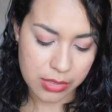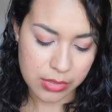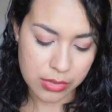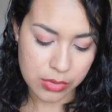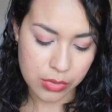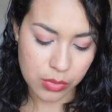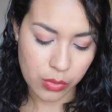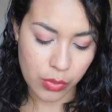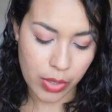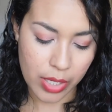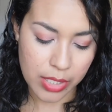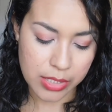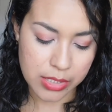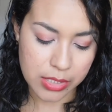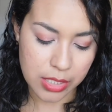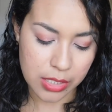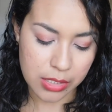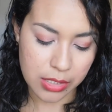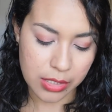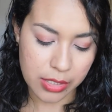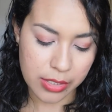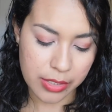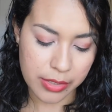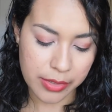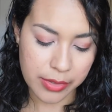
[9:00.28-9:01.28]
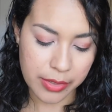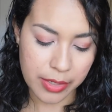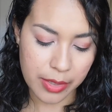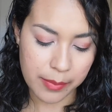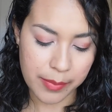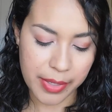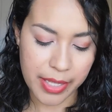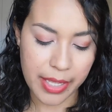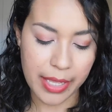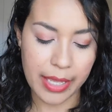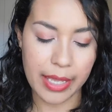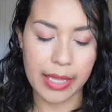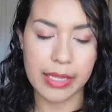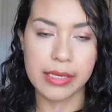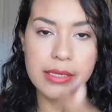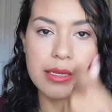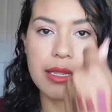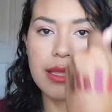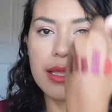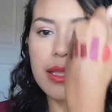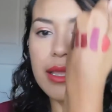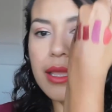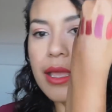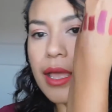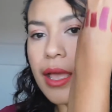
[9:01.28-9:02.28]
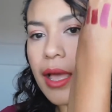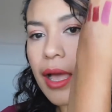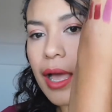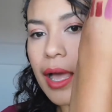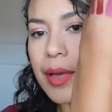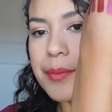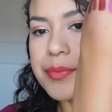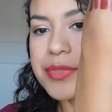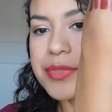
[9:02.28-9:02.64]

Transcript: swatch on here on my hand. Um,